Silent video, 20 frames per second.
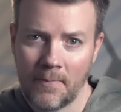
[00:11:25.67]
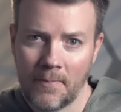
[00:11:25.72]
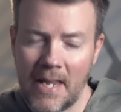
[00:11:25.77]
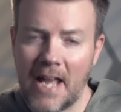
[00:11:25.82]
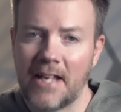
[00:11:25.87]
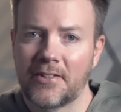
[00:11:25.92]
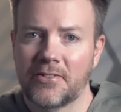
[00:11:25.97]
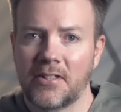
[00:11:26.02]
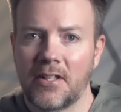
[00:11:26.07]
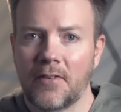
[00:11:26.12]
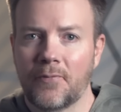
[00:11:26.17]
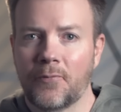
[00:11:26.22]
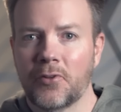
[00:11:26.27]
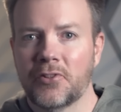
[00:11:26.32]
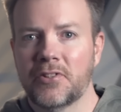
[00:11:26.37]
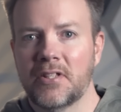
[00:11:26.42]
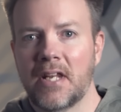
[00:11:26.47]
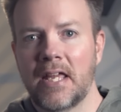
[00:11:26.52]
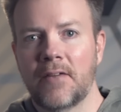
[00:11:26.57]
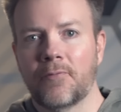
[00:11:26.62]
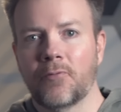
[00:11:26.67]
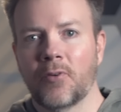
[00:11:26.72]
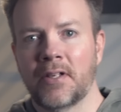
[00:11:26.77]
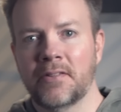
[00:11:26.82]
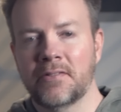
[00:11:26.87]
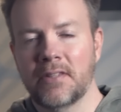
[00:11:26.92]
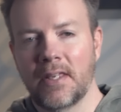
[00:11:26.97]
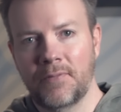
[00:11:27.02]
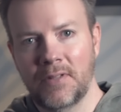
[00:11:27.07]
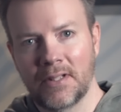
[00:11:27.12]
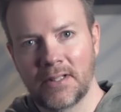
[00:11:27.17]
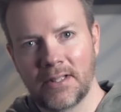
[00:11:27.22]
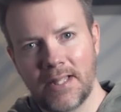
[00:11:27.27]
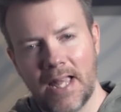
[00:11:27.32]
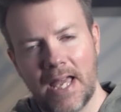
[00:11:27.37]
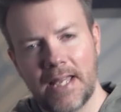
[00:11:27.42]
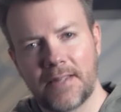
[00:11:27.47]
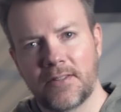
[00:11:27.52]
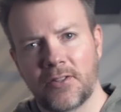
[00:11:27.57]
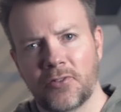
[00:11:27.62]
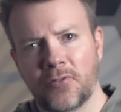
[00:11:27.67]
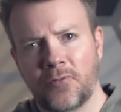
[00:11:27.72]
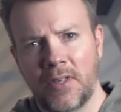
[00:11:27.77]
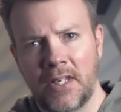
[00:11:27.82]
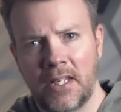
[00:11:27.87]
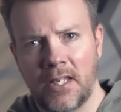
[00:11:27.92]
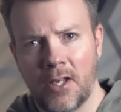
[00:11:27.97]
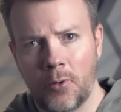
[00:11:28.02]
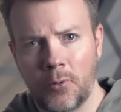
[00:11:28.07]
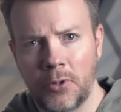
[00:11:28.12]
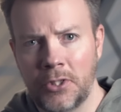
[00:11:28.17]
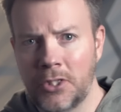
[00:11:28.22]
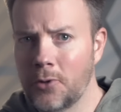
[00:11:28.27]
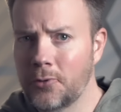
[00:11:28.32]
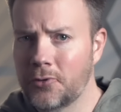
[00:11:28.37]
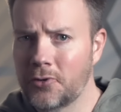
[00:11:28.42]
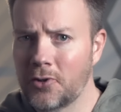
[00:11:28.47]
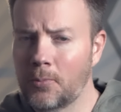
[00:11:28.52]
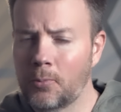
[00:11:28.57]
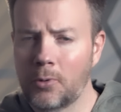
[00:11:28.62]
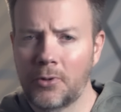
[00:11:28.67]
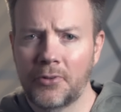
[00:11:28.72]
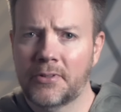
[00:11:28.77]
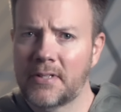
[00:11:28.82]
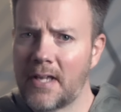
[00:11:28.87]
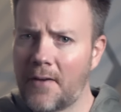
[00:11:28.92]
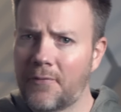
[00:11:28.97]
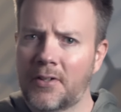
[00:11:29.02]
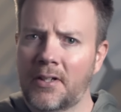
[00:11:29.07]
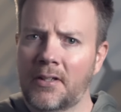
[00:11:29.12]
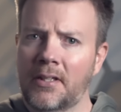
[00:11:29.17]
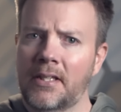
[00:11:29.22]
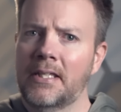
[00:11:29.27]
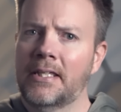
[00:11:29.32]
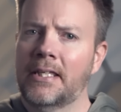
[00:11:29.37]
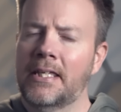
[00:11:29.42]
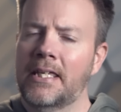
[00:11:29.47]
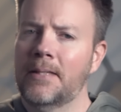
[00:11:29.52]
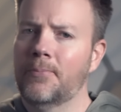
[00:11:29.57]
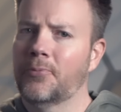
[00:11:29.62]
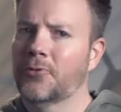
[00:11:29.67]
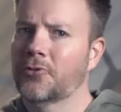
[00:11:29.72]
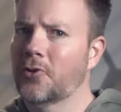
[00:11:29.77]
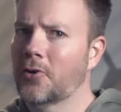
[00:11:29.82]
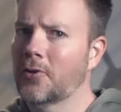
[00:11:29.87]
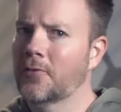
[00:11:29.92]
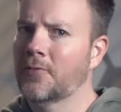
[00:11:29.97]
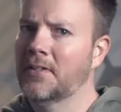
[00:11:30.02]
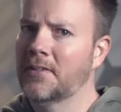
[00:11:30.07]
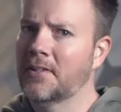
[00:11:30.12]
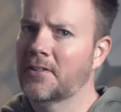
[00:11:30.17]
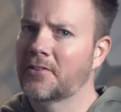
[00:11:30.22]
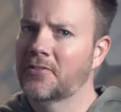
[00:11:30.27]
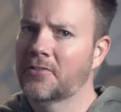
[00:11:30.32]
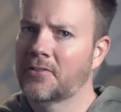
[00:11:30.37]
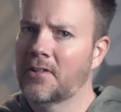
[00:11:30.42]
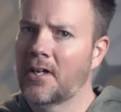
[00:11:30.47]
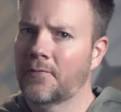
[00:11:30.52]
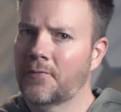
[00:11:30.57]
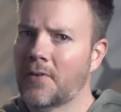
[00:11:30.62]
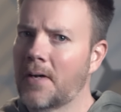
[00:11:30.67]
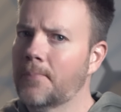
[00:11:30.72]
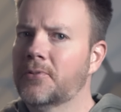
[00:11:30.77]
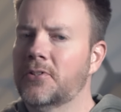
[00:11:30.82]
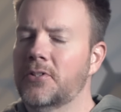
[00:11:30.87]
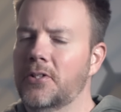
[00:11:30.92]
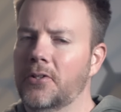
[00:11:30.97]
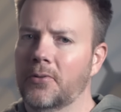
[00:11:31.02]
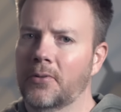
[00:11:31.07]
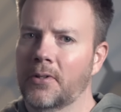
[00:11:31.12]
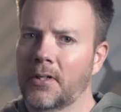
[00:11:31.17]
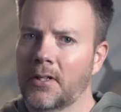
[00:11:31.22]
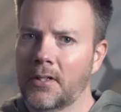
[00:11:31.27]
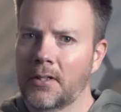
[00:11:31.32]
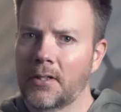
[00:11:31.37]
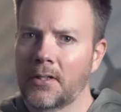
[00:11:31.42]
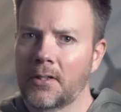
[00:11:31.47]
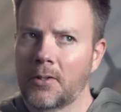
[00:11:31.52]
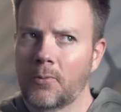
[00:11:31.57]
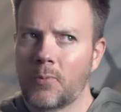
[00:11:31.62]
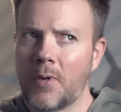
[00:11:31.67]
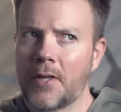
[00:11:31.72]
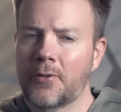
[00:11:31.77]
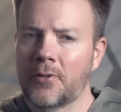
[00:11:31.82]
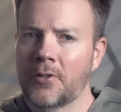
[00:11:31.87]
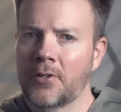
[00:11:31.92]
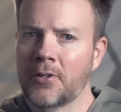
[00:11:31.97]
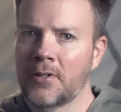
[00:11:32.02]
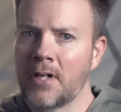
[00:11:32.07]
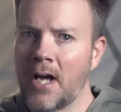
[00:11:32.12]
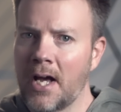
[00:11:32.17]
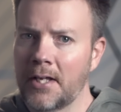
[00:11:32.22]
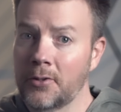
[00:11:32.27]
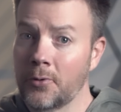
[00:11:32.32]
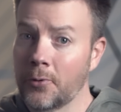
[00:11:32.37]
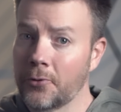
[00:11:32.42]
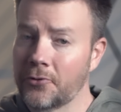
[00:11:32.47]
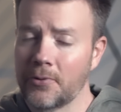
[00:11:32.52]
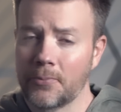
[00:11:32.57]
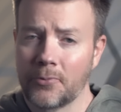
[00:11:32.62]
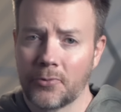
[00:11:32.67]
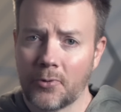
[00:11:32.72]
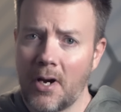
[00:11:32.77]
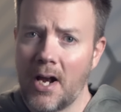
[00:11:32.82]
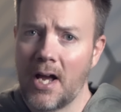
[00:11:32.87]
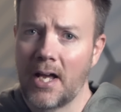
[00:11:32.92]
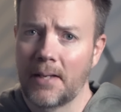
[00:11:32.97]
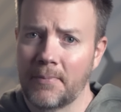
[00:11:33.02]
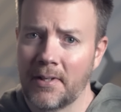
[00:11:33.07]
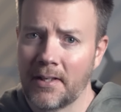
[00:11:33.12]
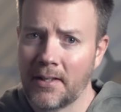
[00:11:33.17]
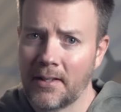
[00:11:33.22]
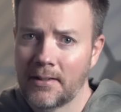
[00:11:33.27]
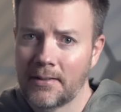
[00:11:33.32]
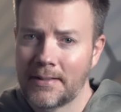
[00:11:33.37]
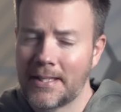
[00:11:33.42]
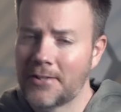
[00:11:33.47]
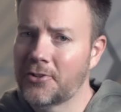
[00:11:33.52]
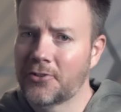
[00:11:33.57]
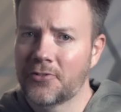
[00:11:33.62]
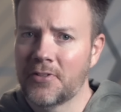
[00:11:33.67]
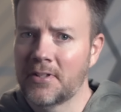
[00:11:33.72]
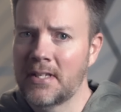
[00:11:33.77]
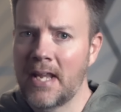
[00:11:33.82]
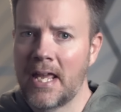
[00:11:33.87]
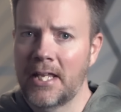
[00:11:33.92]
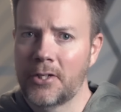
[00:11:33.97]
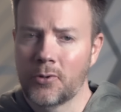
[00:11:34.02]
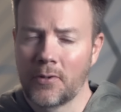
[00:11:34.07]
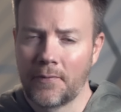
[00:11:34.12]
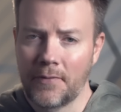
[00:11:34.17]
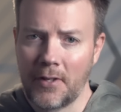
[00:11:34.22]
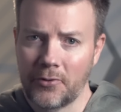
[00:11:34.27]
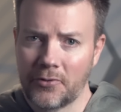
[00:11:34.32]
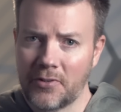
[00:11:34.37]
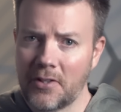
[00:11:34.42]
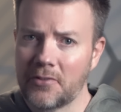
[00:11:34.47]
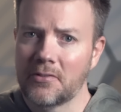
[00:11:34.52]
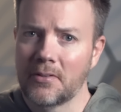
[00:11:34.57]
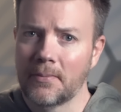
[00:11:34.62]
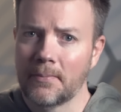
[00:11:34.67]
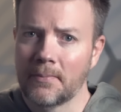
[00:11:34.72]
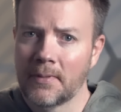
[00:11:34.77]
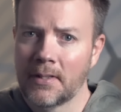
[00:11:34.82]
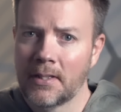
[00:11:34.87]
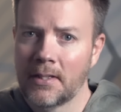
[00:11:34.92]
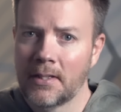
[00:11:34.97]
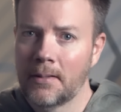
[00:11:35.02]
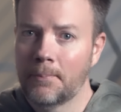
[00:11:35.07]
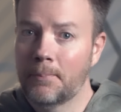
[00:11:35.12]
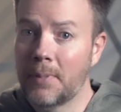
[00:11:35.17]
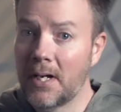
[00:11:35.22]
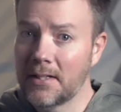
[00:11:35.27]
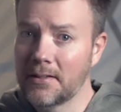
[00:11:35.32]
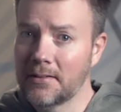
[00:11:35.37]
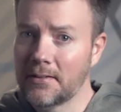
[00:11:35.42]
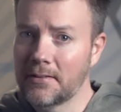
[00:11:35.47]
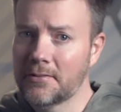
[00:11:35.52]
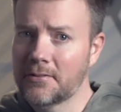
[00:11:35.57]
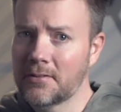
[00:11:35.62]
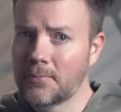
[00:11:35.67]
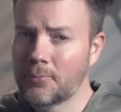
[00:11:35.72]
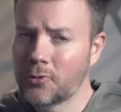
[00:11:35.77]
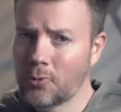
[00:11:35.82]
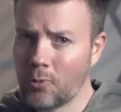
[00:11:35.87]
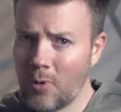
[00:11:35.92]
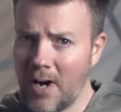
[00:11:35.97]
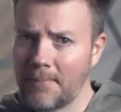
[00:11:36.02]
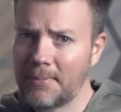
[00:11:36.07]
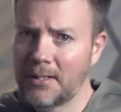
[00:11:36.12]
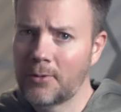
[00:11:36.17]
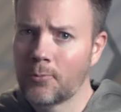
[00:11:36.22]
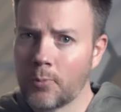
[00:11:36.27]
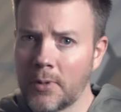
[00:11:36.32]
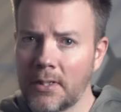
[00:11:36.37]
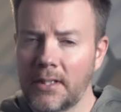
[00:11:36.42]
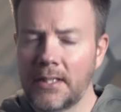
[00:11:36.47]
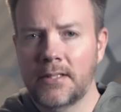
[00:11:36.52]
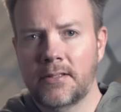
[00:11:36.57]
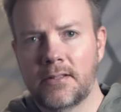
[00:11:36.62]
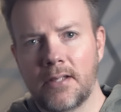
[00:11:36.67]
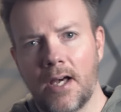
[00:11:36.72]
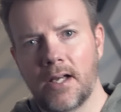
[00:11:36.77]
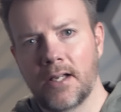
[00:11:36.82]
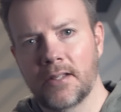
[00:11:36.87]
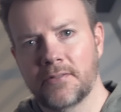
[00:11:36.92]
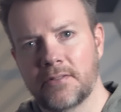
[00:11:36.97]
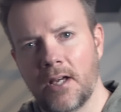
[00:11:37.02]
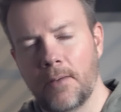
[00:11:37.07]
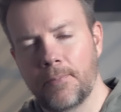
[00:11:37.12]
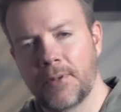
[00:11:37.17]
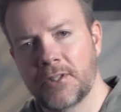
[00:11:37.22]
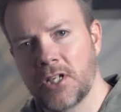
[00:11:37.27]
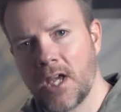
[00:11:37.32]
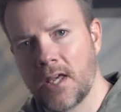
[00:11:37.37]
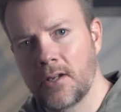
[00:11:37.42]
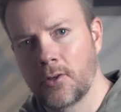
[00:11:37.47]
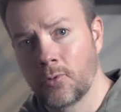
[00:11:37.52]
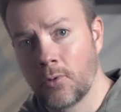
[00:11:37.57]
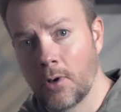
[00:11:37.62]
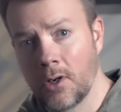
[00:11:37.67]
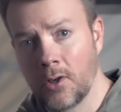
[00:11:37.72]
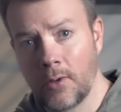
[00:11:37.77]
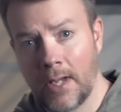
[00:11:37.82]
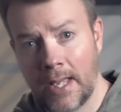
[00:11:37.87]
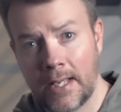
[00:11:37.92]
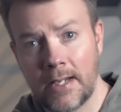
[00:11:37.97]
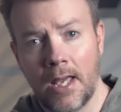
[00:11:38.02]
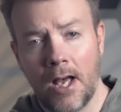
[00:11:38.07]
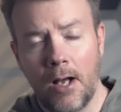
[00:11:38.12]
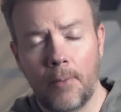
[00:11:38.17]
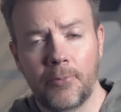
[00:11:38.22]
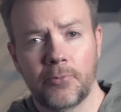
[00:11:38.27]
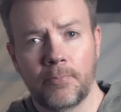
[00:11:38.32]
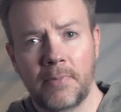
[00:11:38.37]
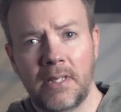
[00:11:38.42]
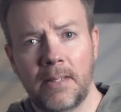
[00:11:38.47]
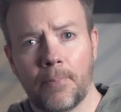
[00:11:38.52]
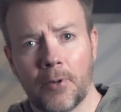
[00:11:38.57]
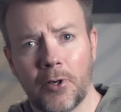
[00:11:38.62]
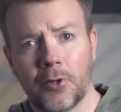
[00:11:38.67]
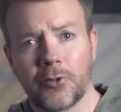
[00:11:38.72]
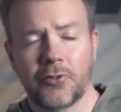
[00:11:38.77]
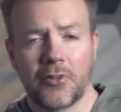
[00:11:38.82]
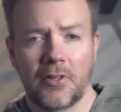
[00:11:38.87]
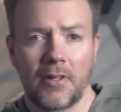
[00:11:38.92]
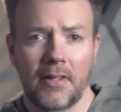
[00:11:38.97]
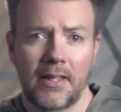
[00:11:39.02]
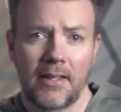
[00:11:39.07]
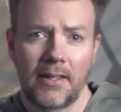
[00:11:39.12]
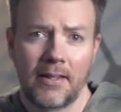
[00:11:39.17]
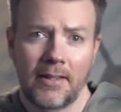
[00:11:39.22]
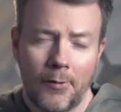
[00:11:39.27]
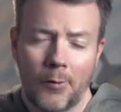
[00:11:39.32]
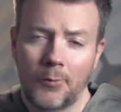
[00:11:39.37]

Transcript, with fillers: That's it for today, friends. If you like this video, YouTube will definitely keep serving this stuff up to you, whether or not you're subscribed. That's just the nature of their system. But subscribing really does help the channel grow and helps me personally.